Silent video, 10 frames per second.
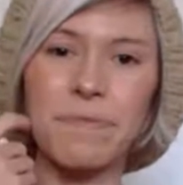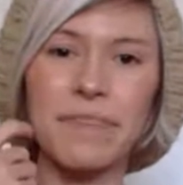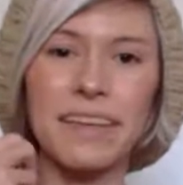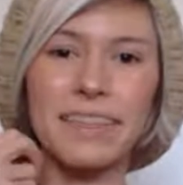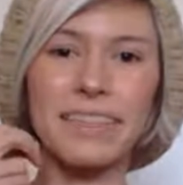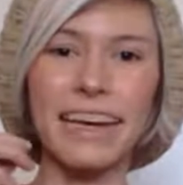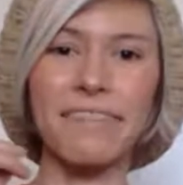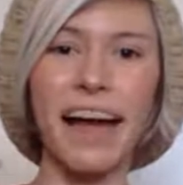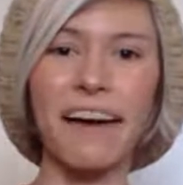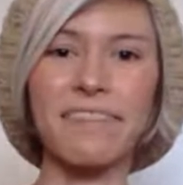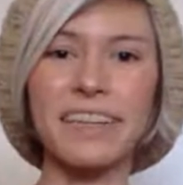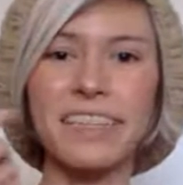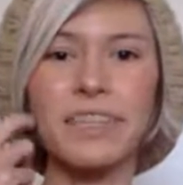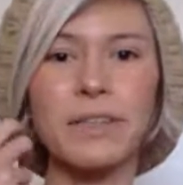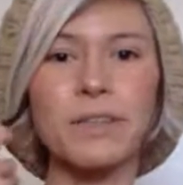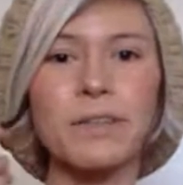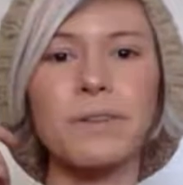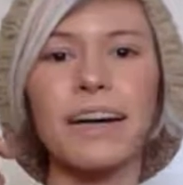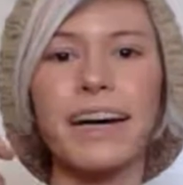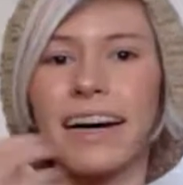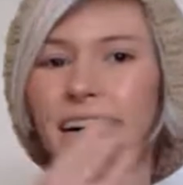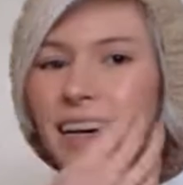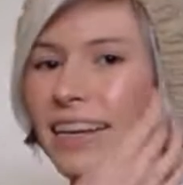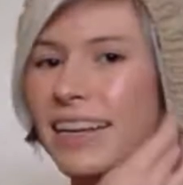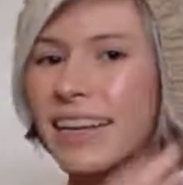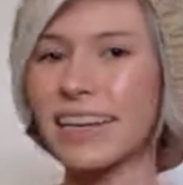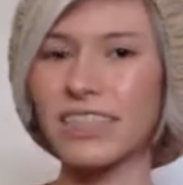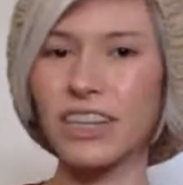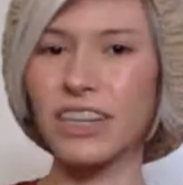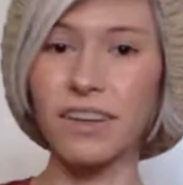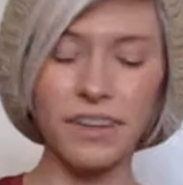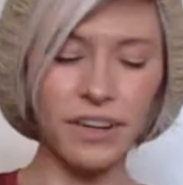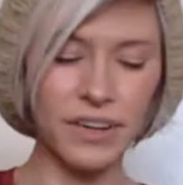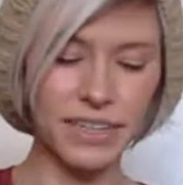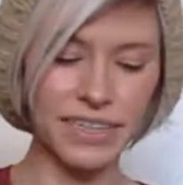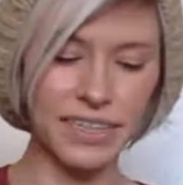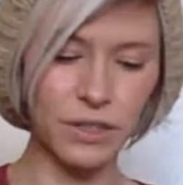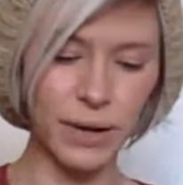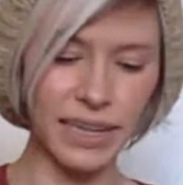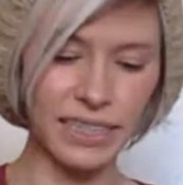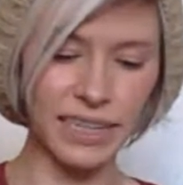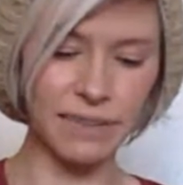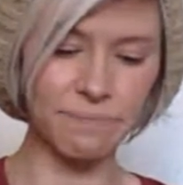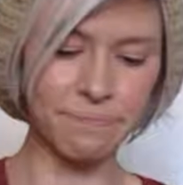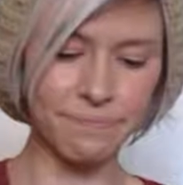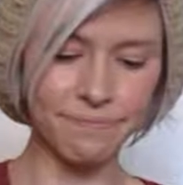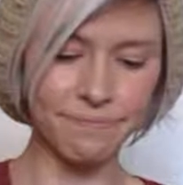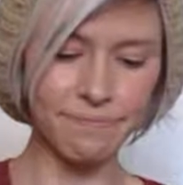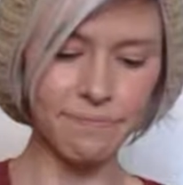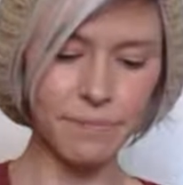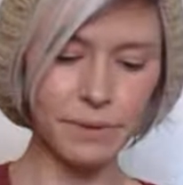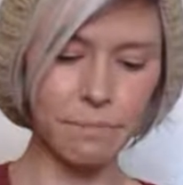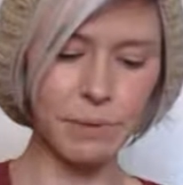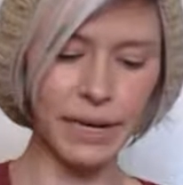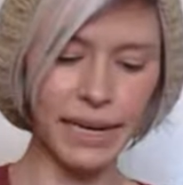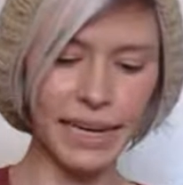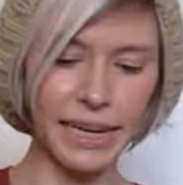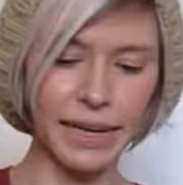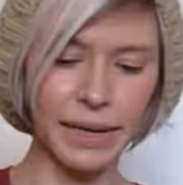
instead of having to juggle the current situation. But